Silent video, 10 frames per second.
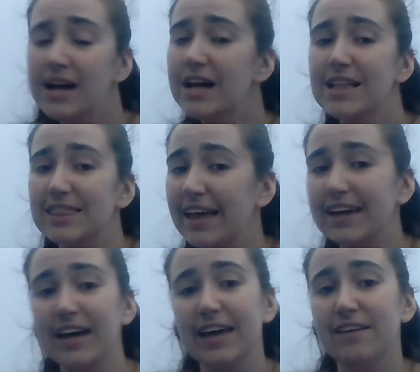like
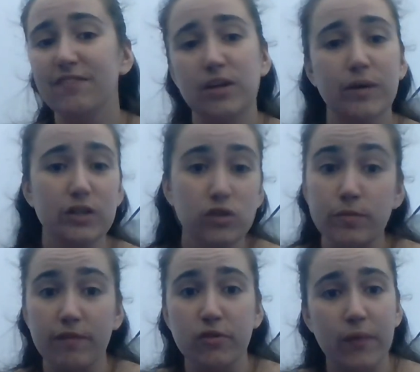a video on YouTube
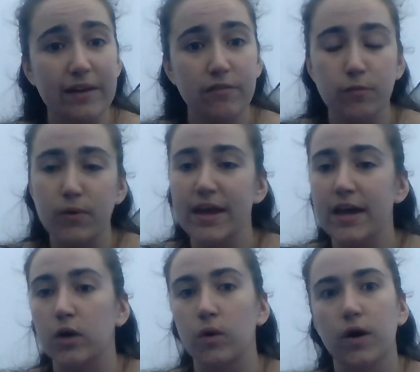of the Rite of
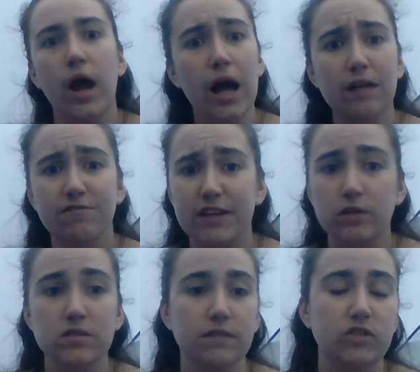Spring, or
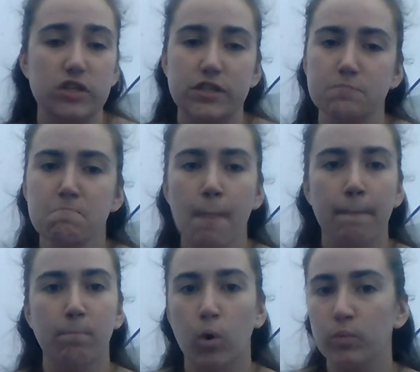videos of just
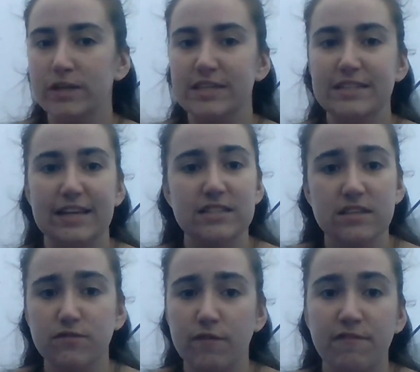more recent dances
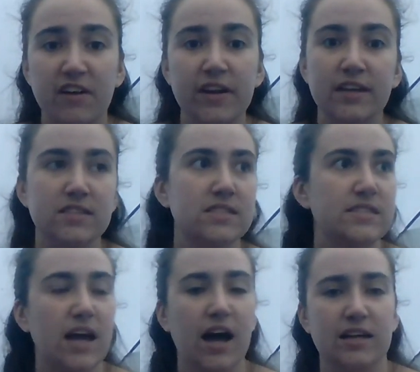from various
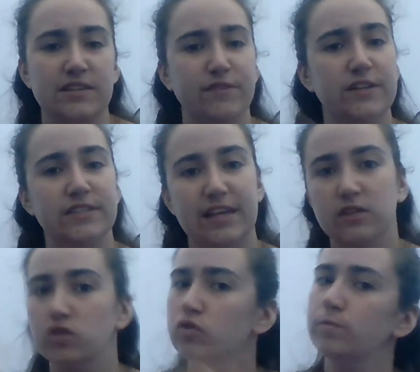different
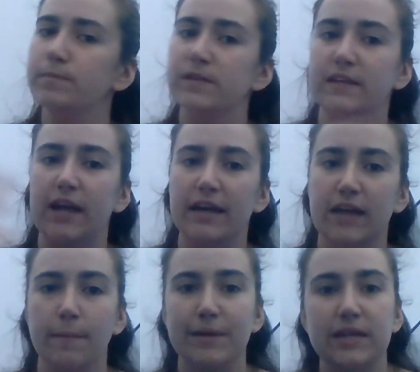dance troupes and
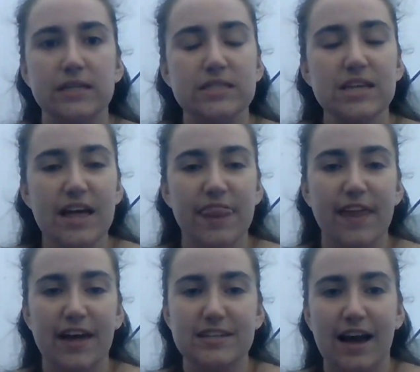companies
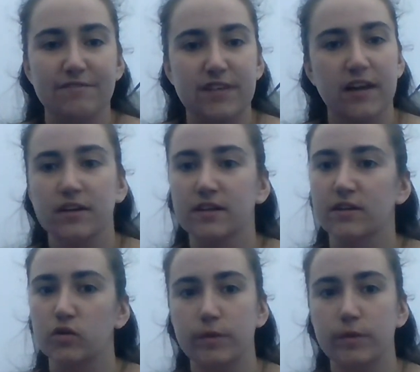that have done creepy